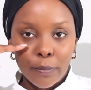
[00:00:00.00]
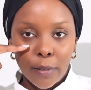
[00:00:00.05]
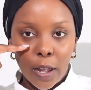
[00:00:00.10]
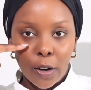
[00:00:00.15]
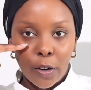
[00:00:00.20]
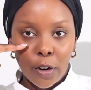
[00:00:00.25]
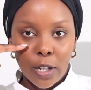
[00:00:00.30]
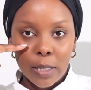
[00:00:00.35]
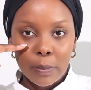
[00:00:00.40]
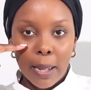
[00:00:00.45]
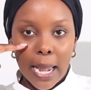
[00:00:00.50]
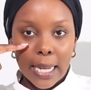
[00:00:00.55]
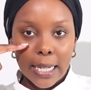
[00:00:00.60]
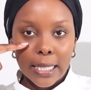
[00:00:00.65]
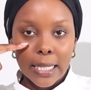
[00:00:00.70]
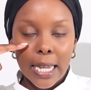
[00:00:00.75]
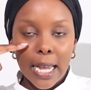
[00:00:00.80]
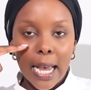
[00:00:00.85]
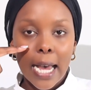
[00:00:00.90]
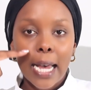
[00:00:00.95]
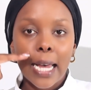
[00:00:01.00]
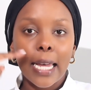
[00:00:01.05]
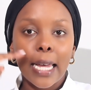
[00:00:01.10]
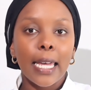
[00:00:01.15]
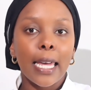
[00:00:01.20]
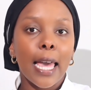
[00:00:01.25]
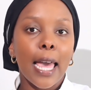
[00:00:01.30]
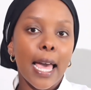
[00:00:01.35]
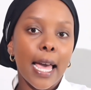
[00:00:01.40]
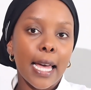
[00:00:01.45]
across my under
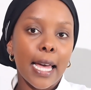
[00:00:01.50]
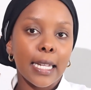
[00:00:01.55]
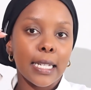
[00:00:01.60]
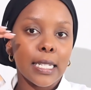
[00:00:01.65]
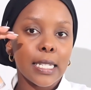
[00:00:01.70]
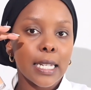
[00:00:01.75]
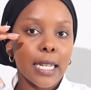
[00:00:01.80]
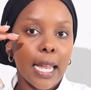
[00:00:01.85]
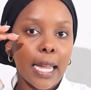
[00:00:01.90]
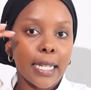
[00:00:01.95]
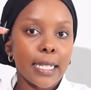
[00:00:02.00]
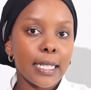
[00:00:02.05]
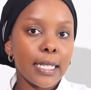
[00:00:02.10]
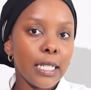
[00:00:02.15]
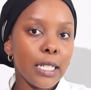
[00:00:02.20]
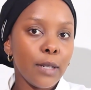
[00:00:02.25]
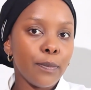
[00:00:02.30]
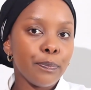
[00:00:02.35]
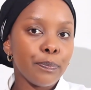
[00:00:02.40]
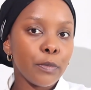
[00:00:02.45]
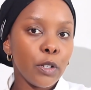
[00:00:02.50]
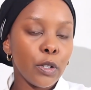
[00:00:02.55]
eye and slightly,